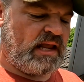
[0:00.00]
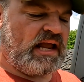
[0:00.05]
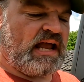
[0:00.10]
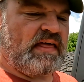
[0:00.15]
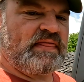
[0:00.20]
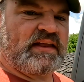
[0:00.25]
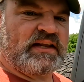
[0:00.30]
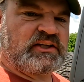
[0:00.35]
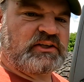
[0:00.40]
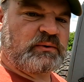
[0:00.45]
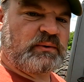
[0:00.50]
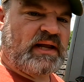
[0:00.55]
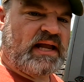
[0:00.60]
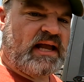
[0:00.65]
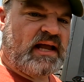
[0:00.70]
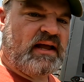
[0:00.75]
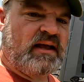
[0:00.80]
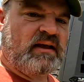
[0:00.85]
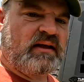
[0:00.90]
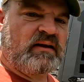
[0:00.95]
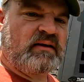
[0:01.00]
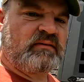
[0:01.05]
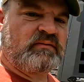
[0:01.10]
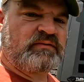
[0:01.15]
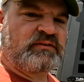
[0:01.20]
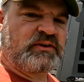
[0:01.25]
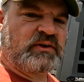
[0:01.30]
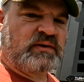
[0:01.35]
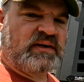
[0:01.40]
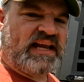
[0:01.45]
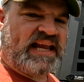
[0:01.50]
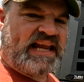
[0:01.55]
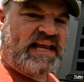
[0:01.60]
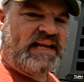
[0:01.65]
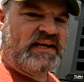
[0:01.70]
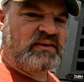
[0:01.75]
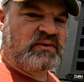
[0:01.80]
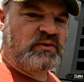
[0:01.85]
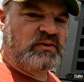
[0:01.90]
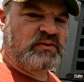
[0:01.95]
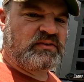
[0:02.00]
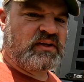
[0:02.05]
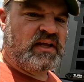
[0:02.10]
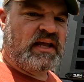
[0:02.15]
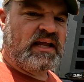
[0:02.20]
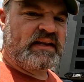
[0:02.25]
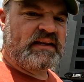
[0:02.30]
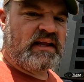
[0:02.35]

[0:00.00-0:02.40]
and then you have your handles.